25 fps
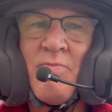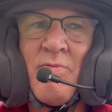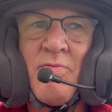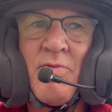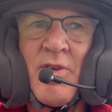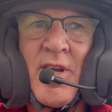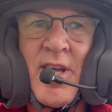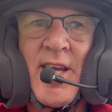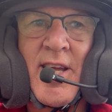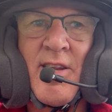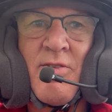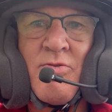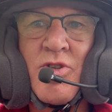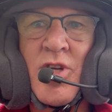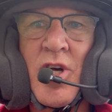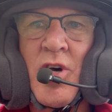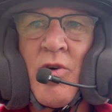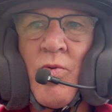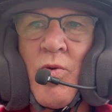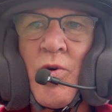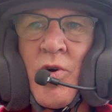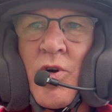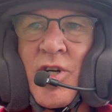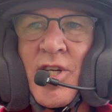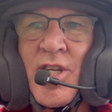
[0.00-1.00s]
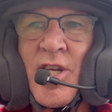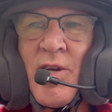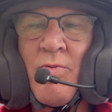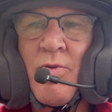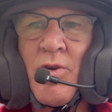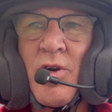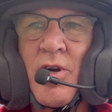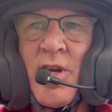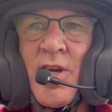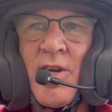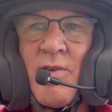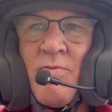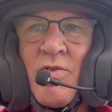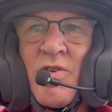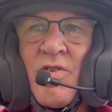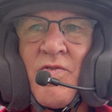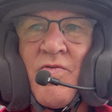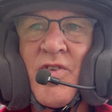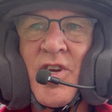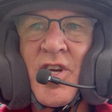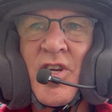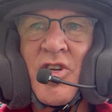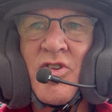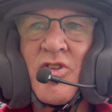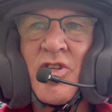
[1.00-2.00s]
Again, it was all warranty work. It was
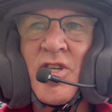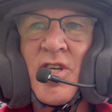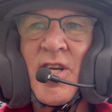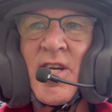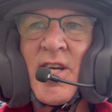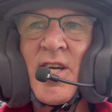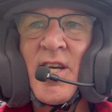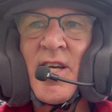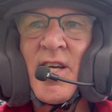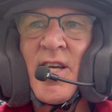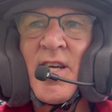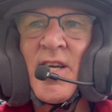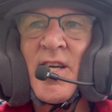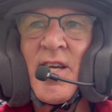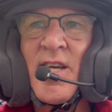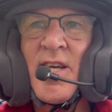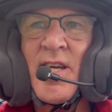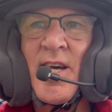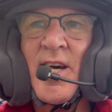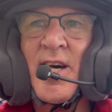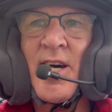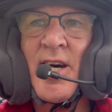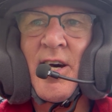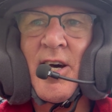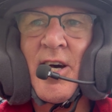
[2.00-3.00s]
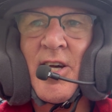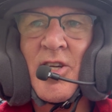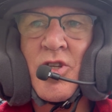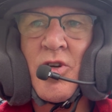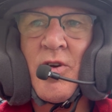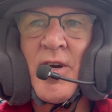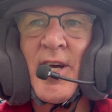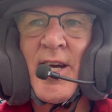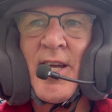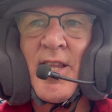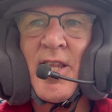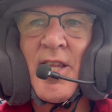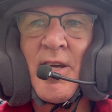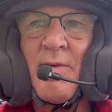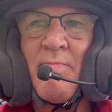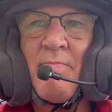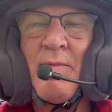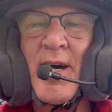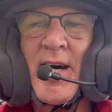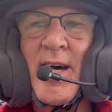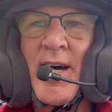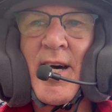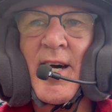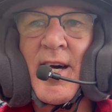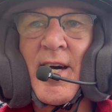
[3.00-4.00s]
fixed. Also had the
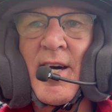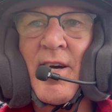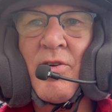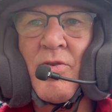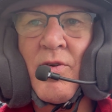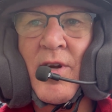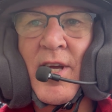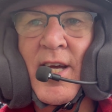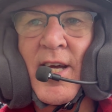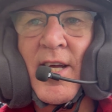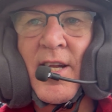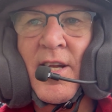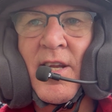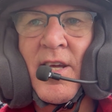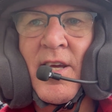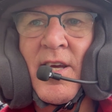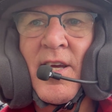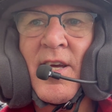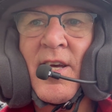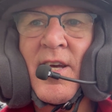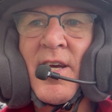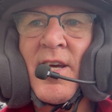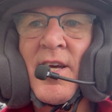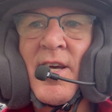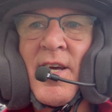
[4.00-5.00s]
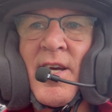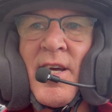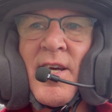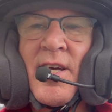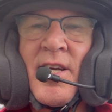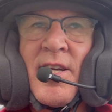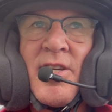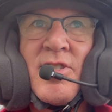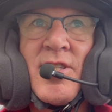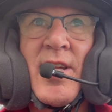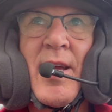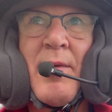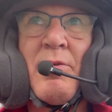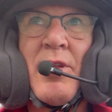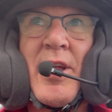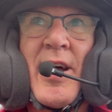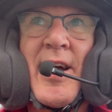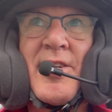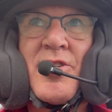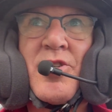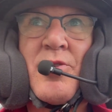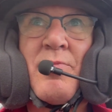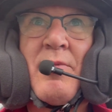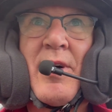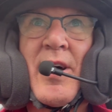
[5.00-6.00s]
Baja
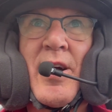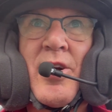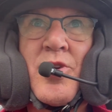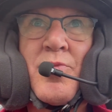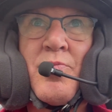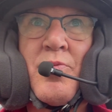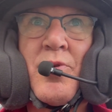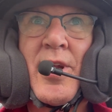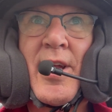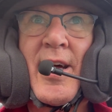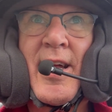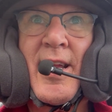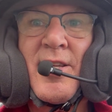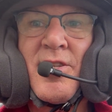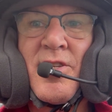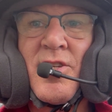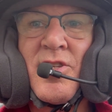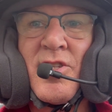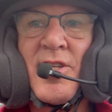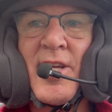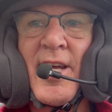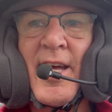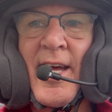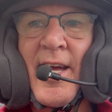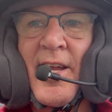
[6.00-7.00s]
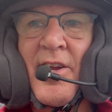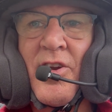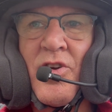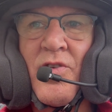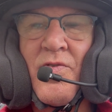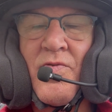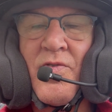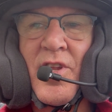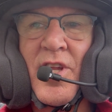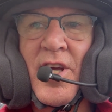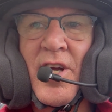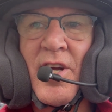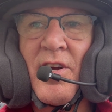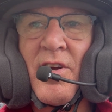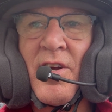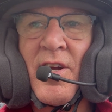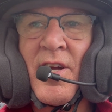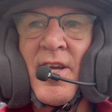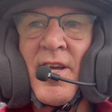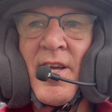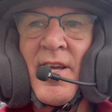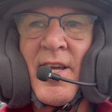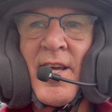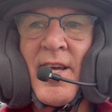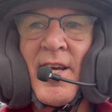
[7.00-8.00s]
stabilizer bars put on it since they had it over there.
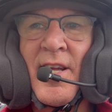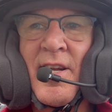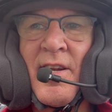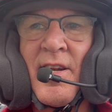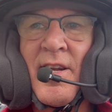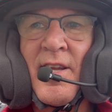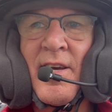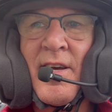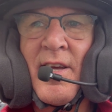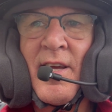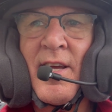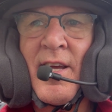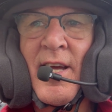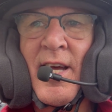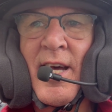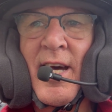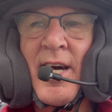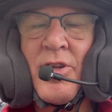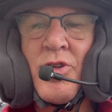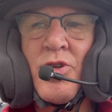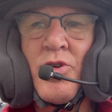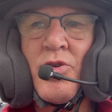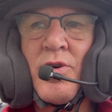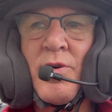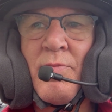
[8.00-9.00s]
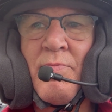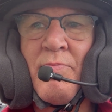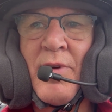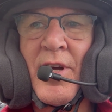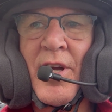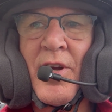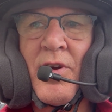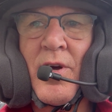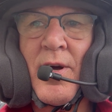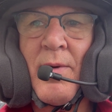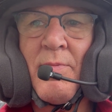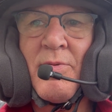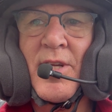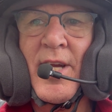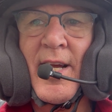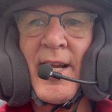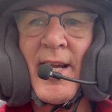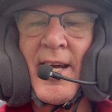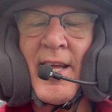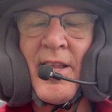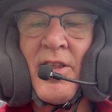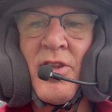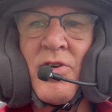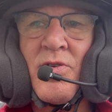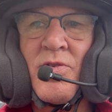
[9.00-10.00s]
And I'll do a bigger update
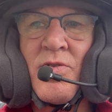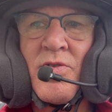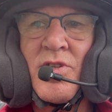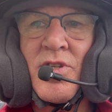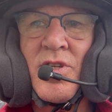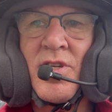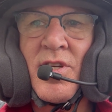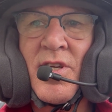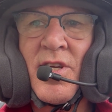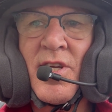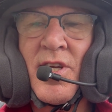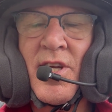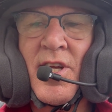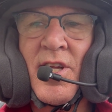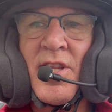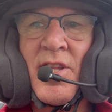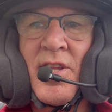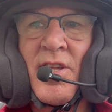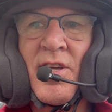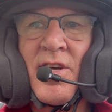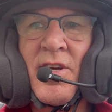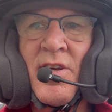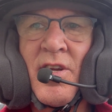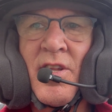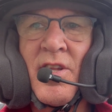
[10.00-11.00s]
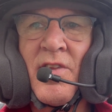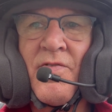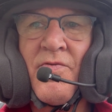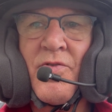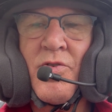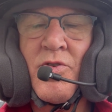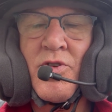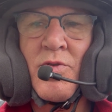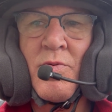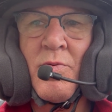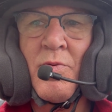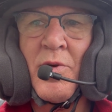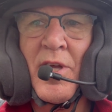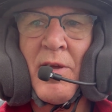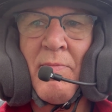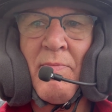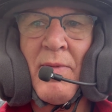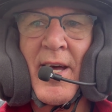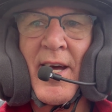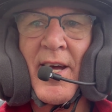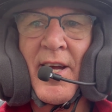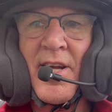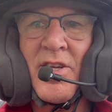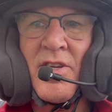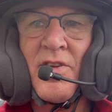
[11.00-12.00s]
on those in the future when we get
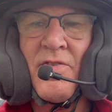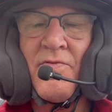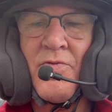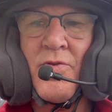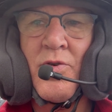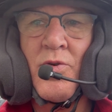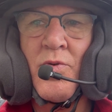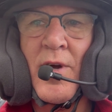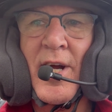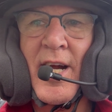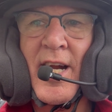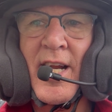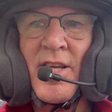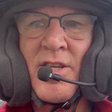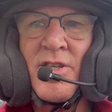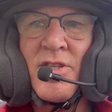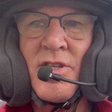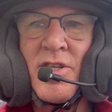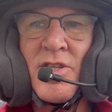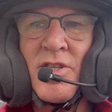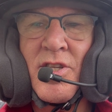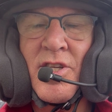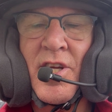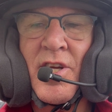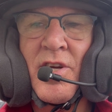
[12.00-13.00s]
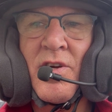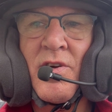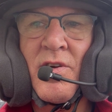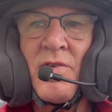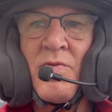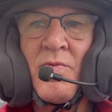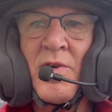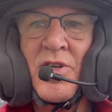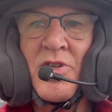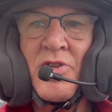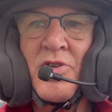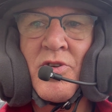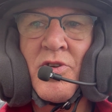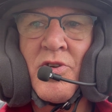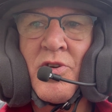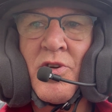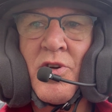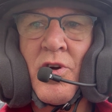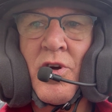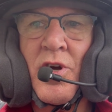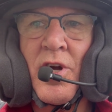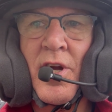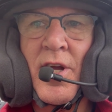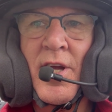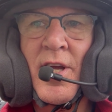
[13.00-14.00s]
back into full riding season here in Western New
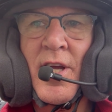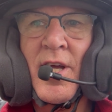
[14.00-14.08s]
York.